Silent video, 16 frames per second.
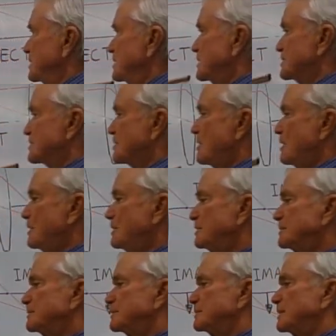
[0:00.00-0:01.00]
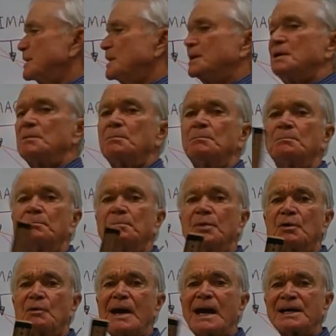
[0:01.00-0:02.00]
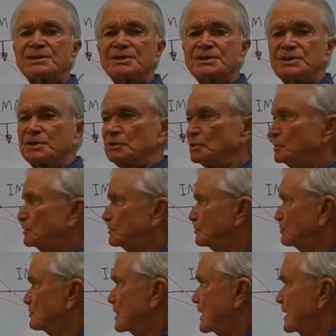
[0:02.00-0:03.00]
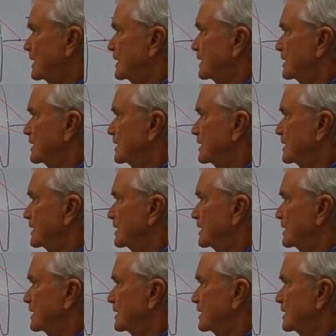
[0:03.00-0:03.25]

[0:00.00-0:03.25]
is called a paraxial ray,